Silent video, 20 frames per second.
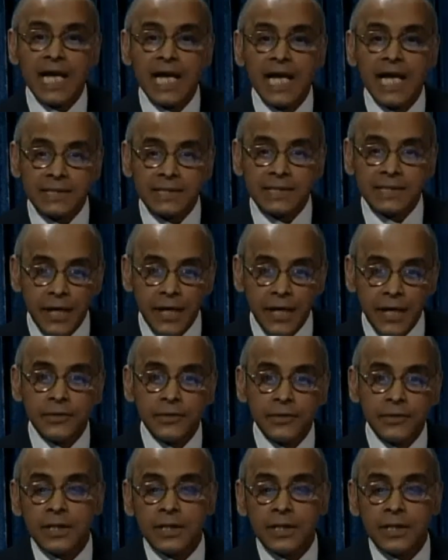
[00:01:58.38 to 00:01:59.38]
than being
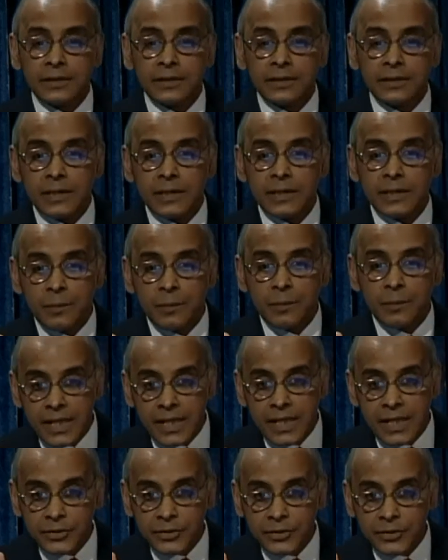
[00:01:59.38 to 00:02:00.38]
directly in front of
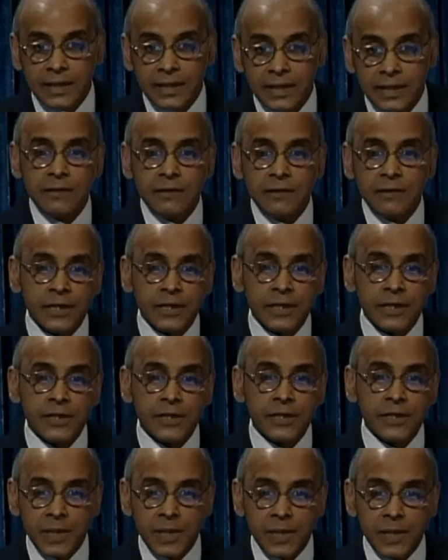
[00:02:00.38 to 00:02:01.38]
speakers at a rock
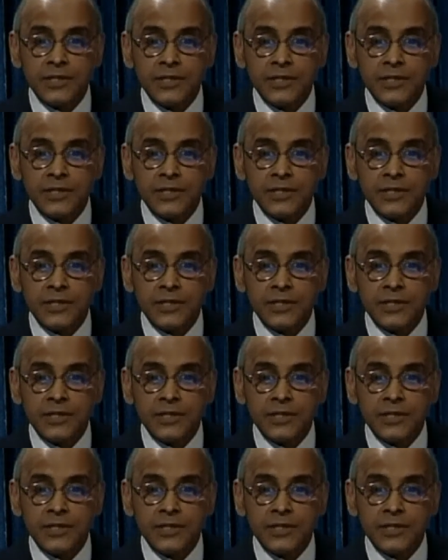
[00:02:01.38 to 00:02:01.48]
concert.